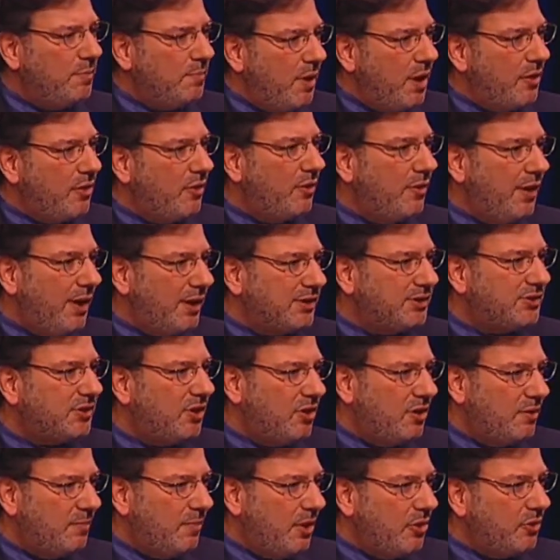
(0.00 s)
mother and
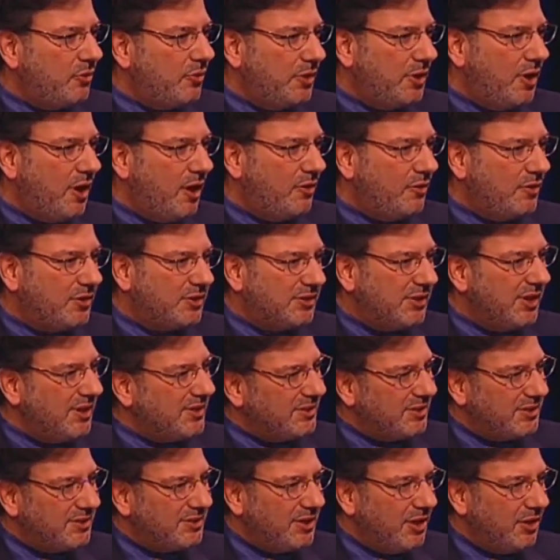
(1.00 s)
son or mother and daughter is
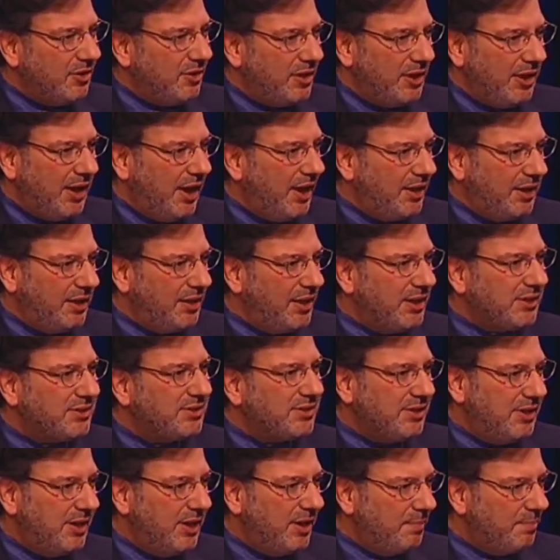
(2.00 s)
necessarily any less
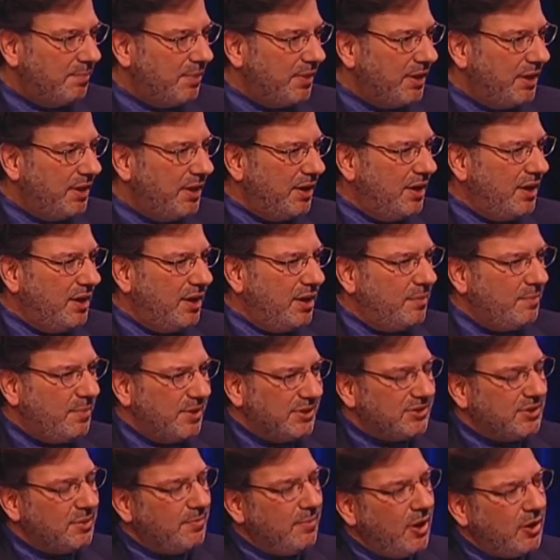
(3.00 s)
deep,
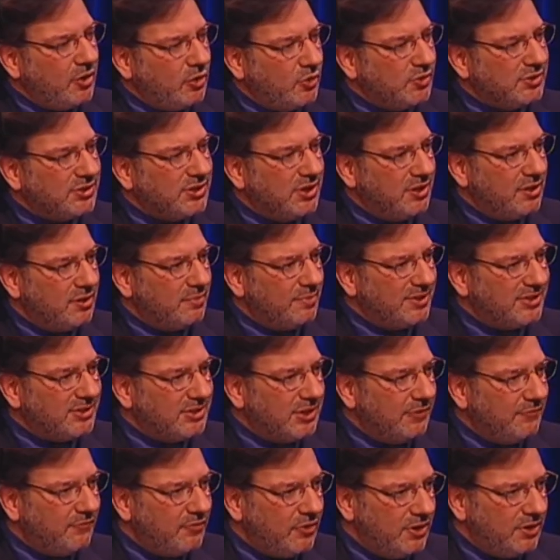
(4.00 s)
but somehow you see them as
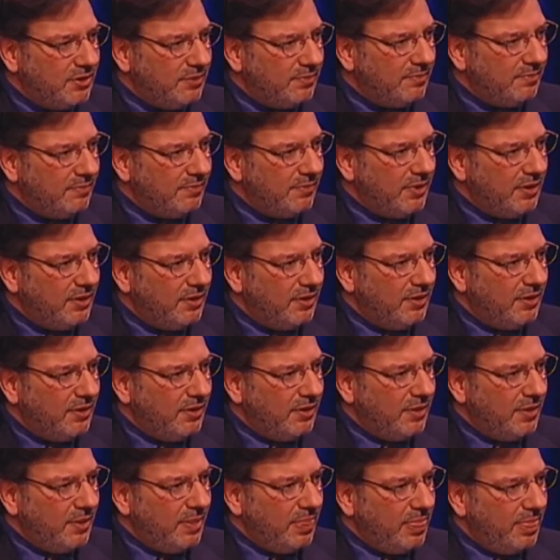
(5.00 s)
different
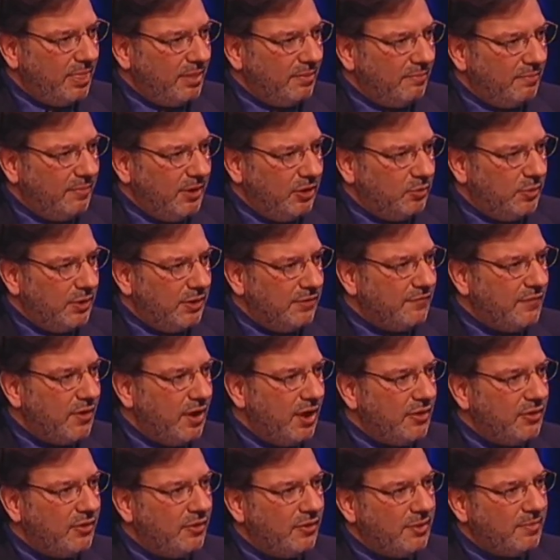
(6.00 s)
between
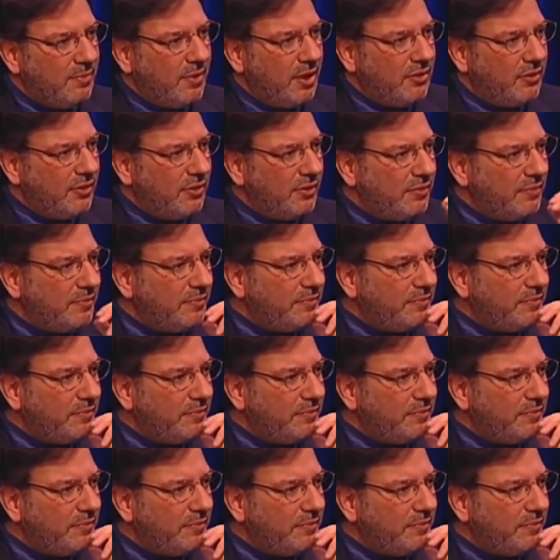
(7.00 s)
father and mother?